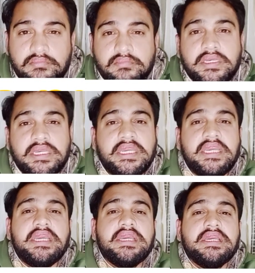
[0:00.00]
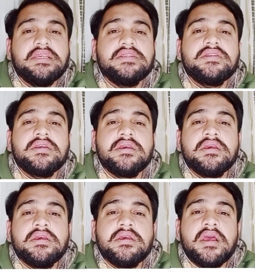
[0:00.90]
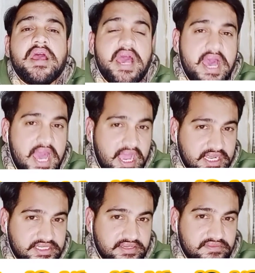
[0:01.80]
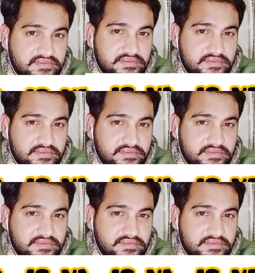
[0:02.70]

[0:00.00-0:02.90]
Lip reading: he is active.